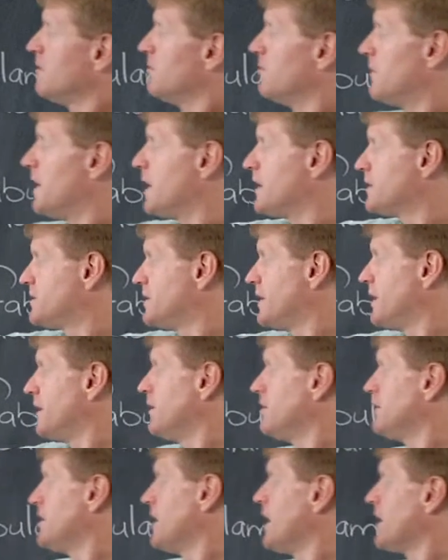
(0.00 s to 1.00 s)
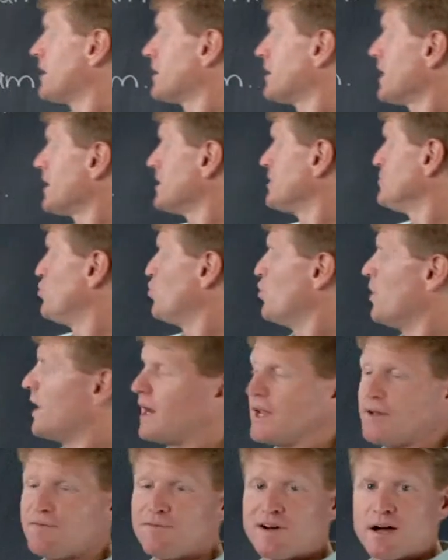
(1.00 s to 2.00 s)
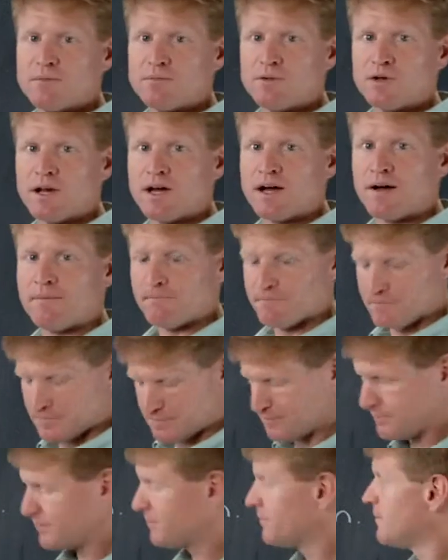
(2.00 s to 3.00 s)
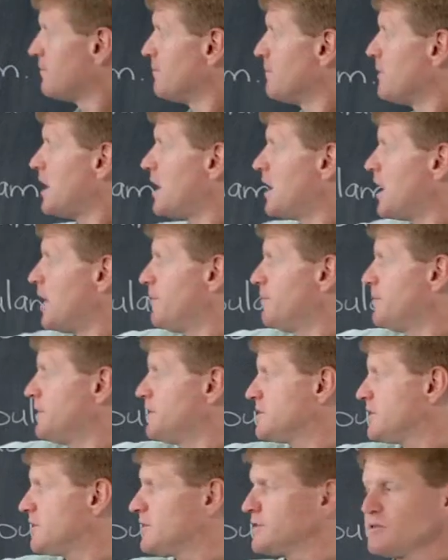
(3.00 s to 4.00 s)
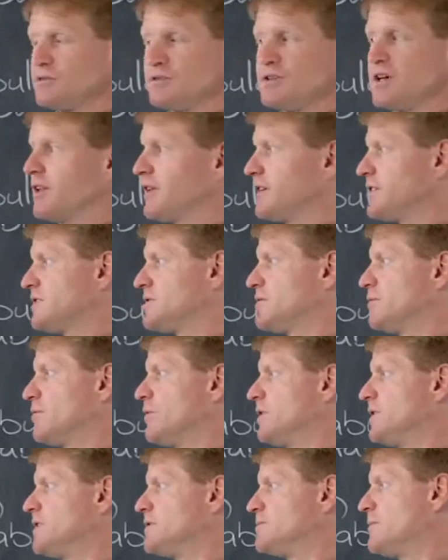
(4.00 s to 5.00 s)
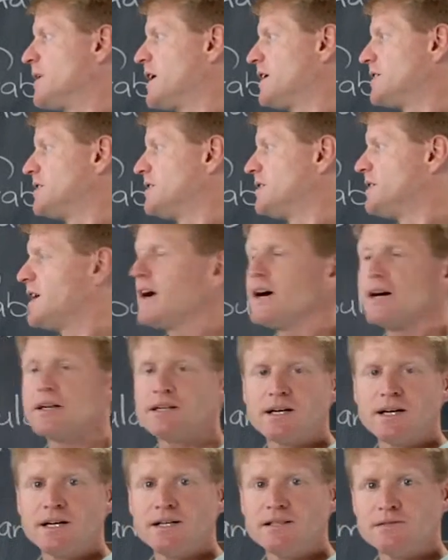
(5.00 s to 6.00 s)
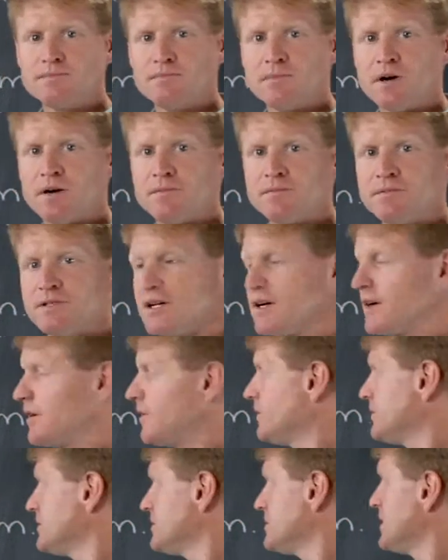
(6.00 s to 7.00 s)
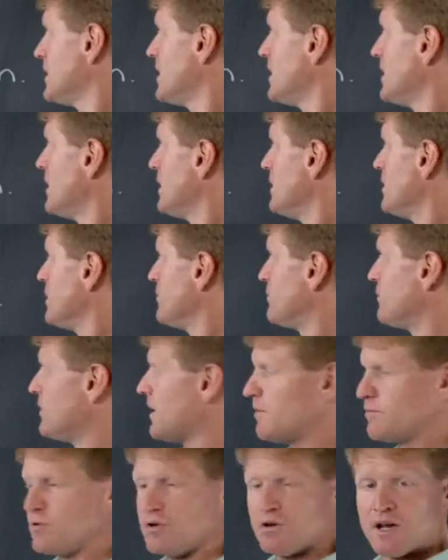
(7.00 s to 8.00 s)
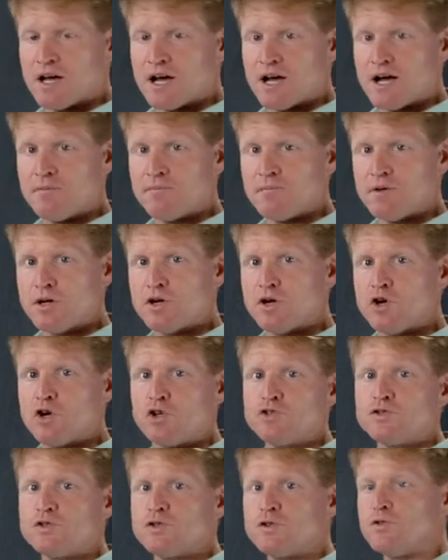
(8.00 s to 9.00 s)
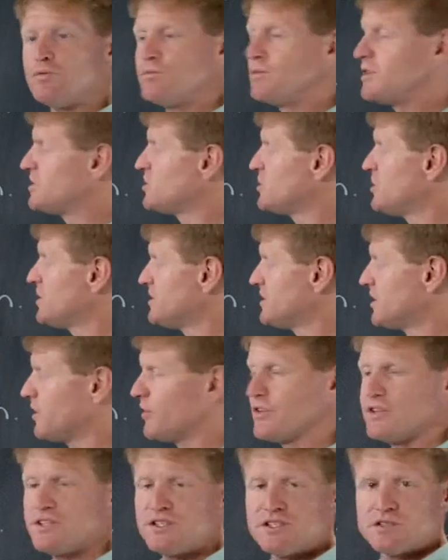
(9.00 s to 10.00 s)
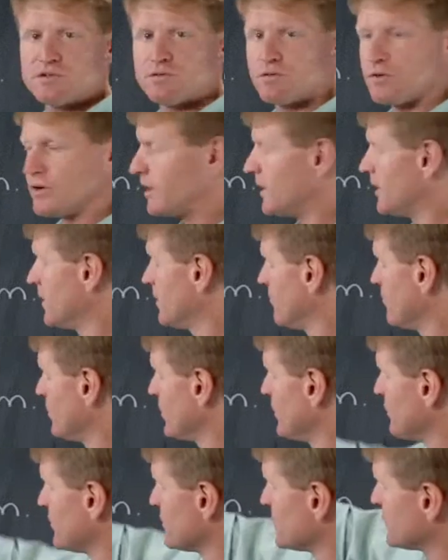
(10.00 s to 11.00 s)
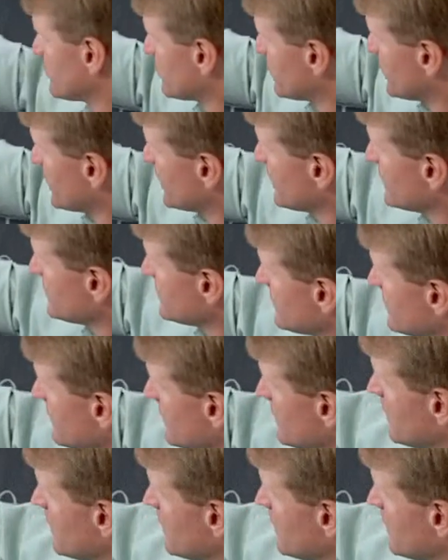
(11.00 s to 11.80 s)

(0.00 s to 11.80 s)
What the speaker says: Mater narrat puelle fabulam. Mom is also telling stories. Mater narrat, mom tells. The fabulam, to whom does she tell this story? Whatever the story is.